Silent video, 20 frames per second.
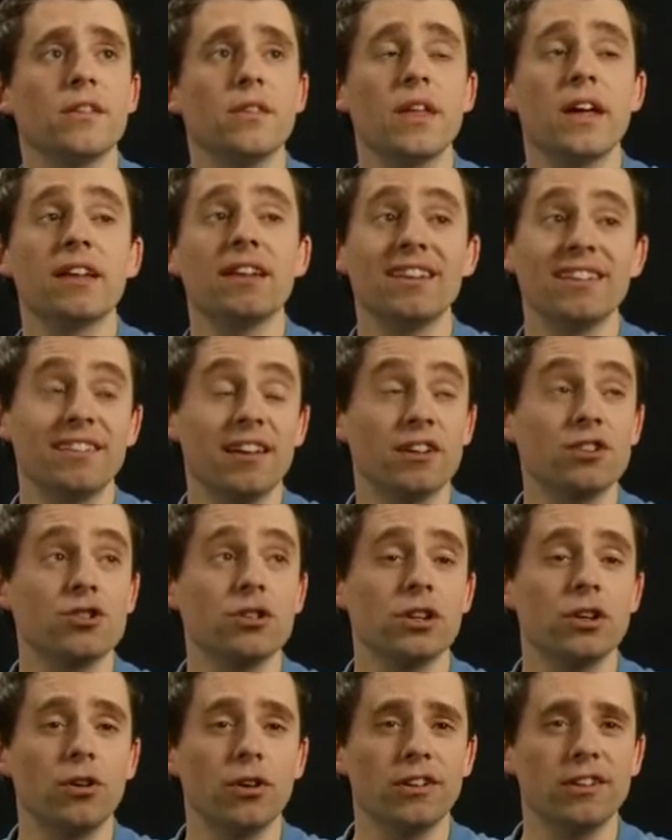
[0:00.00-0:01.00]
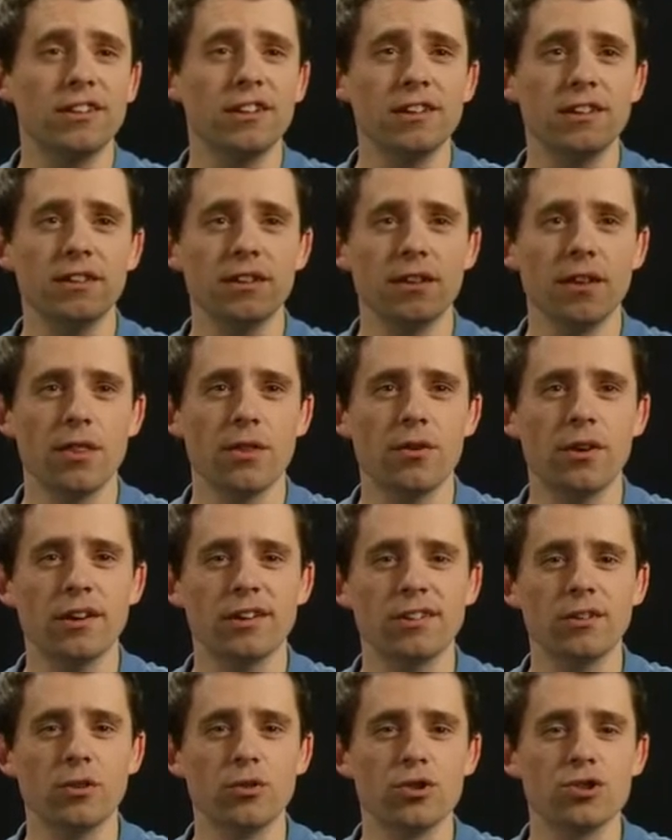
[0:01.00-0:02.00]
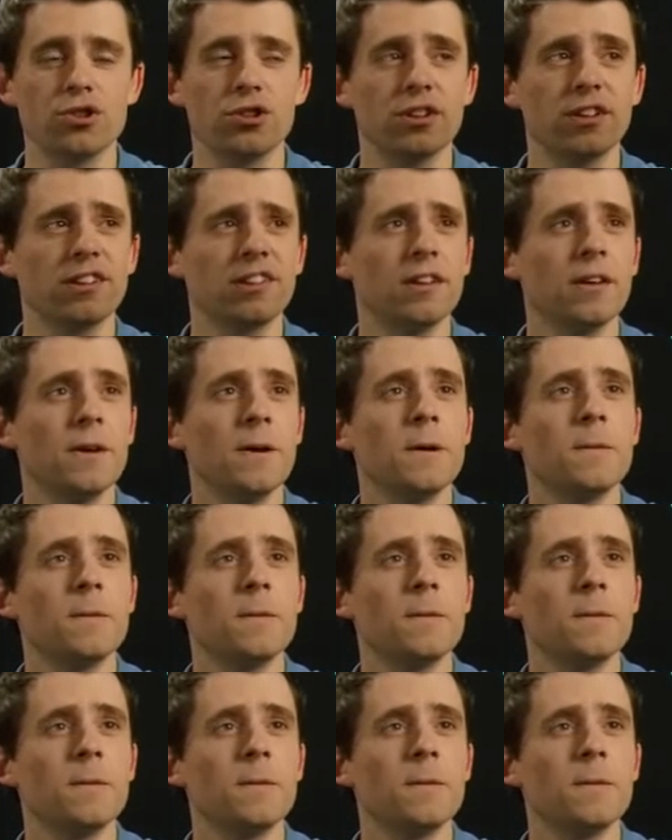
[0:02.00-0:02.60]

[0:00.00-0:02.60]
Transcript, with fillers: then it's actually consistent and there are solutions.